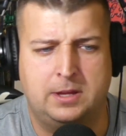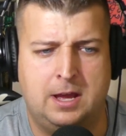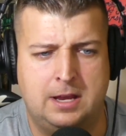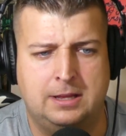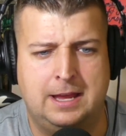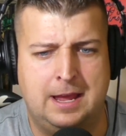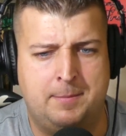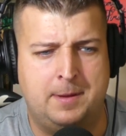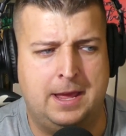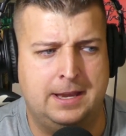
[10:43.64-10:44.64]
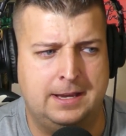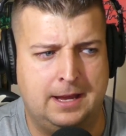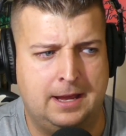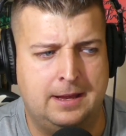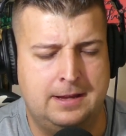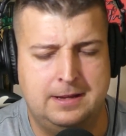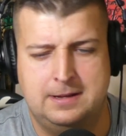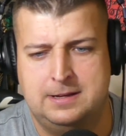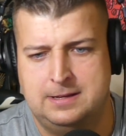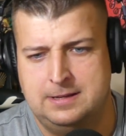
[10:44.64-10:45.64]
on a layup, and uh,
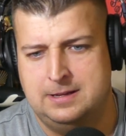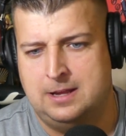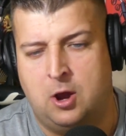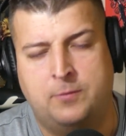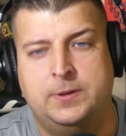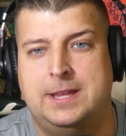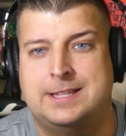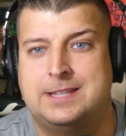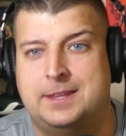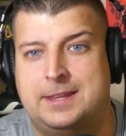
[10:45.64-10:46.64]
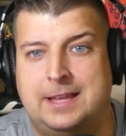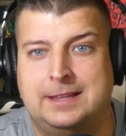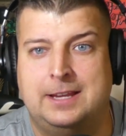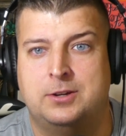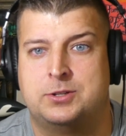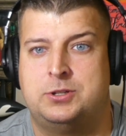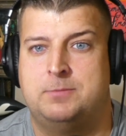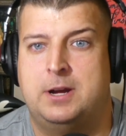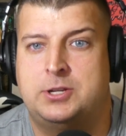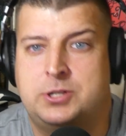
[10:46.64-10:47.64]
hopefully that's nothing that lingers too
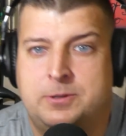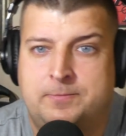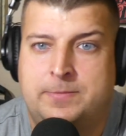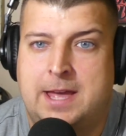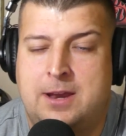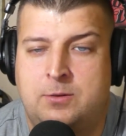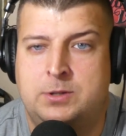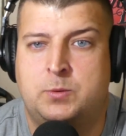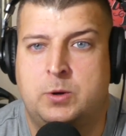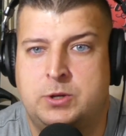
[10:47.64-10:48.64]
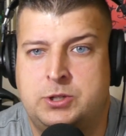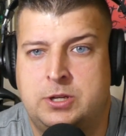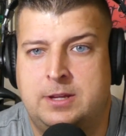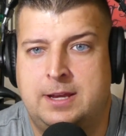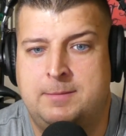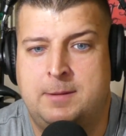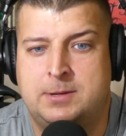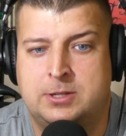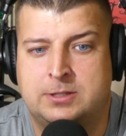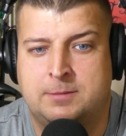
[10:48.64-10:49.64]
much. That always worries you that he maybe
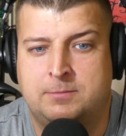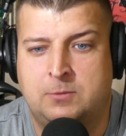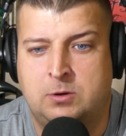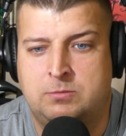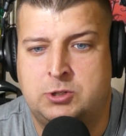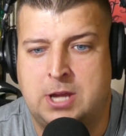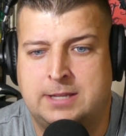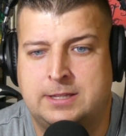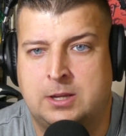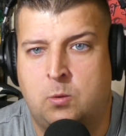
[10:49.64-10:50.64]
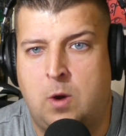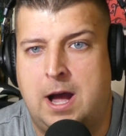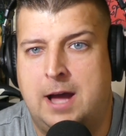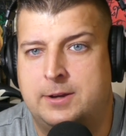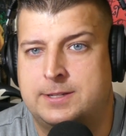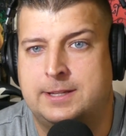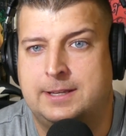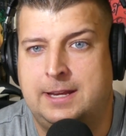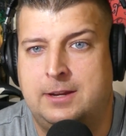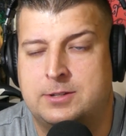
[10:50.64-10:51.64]
took some shot to the quad or to the
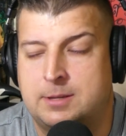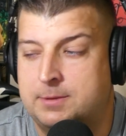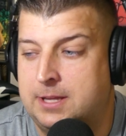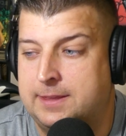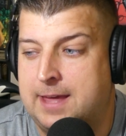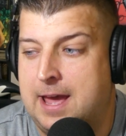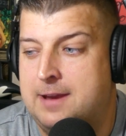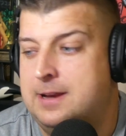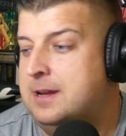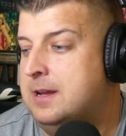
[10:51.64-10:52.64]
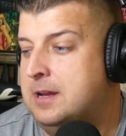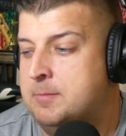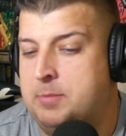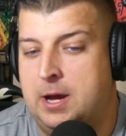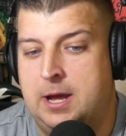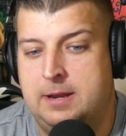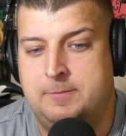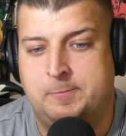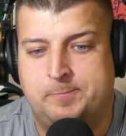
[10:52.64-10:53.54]
knee or something like that. But